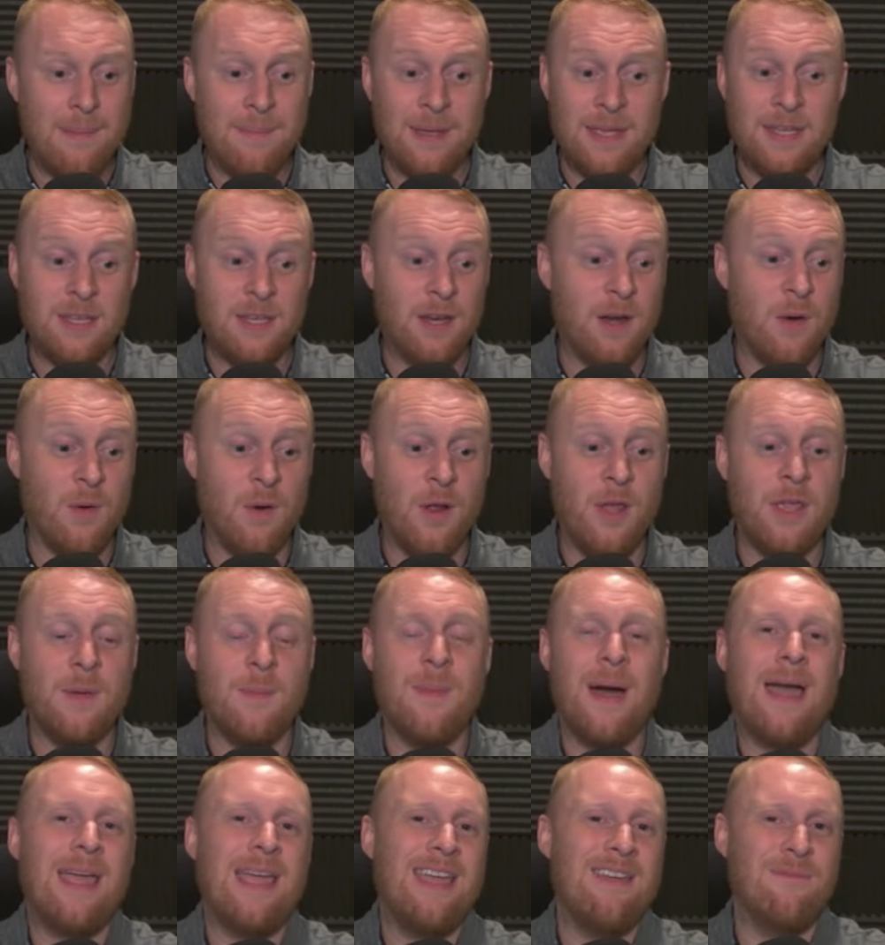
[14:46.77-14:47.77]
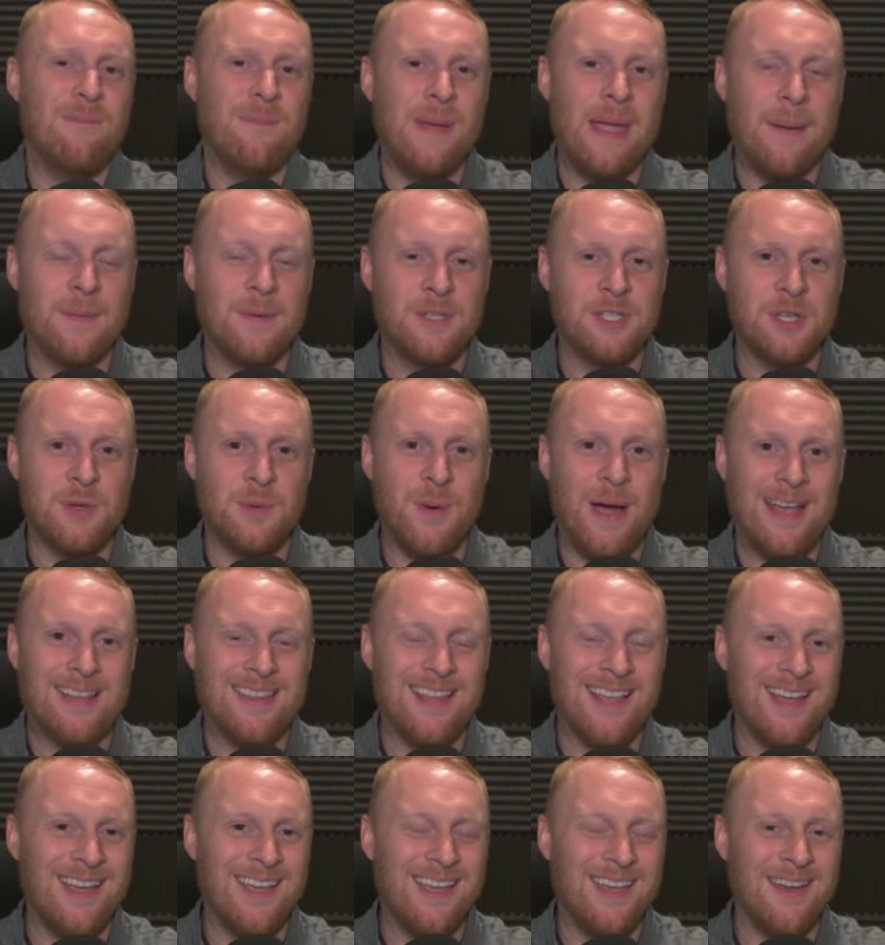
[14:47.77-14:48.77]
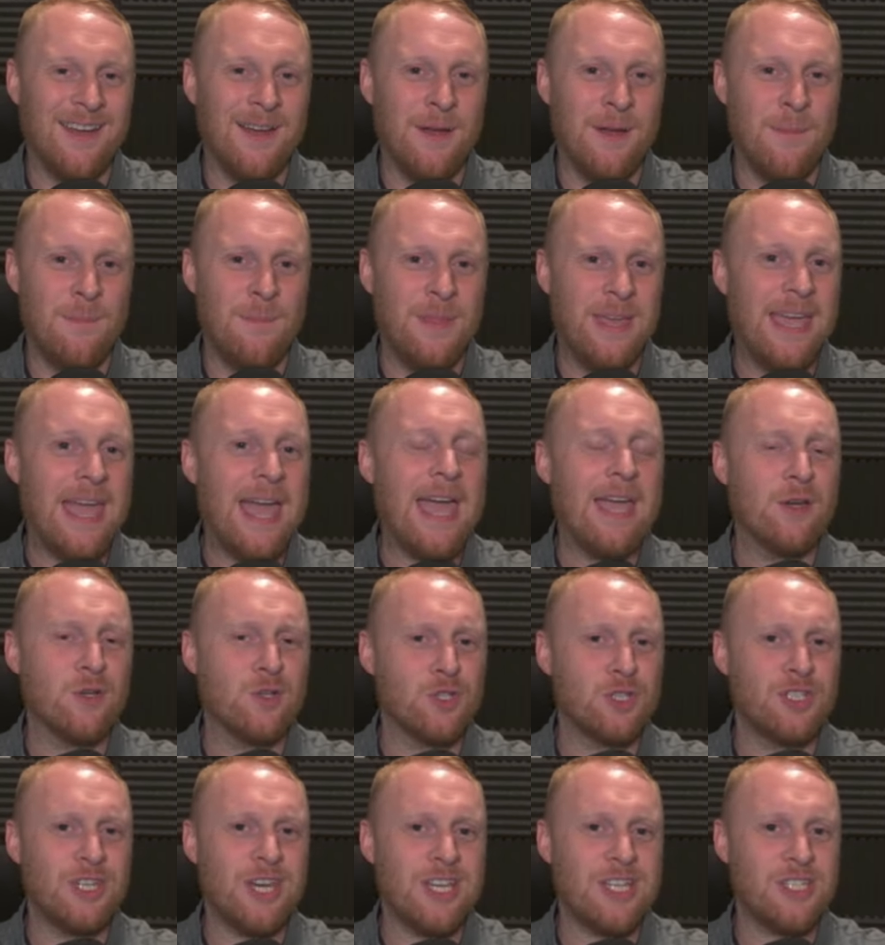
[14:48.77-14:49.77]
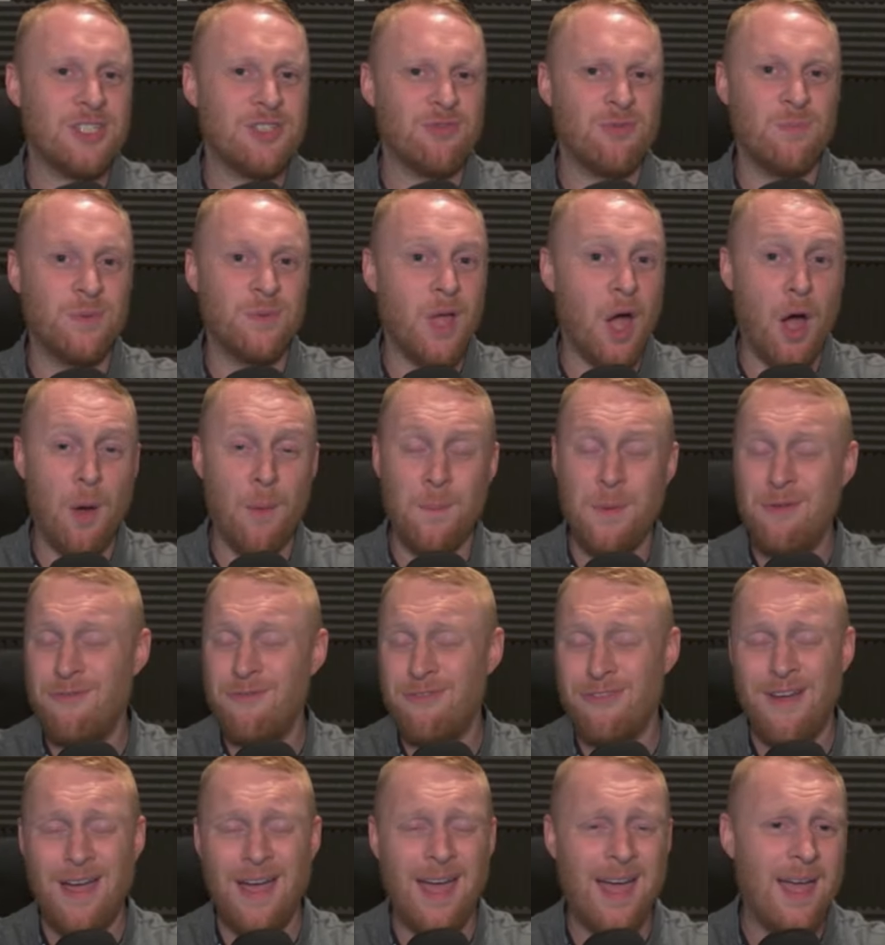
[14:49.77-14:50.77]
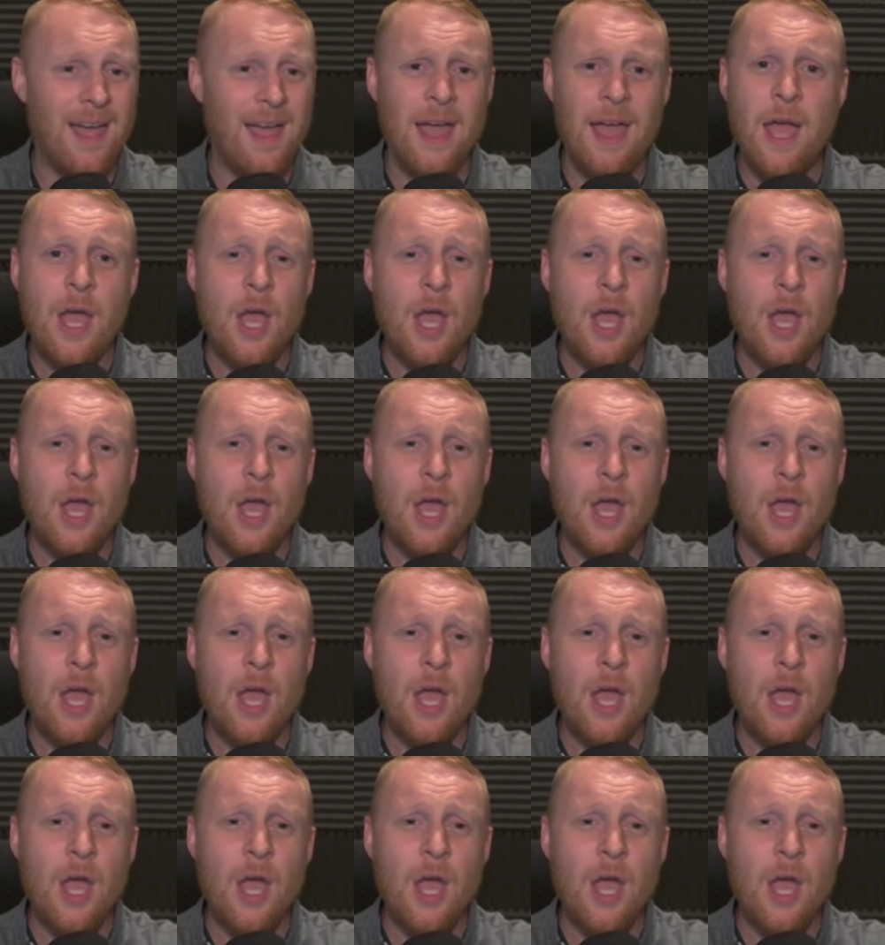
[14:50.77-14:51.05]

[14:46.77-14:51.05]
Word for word: I mean, you don't know. You might even be able to add like um, the chaos chests from Darkmoon Faire.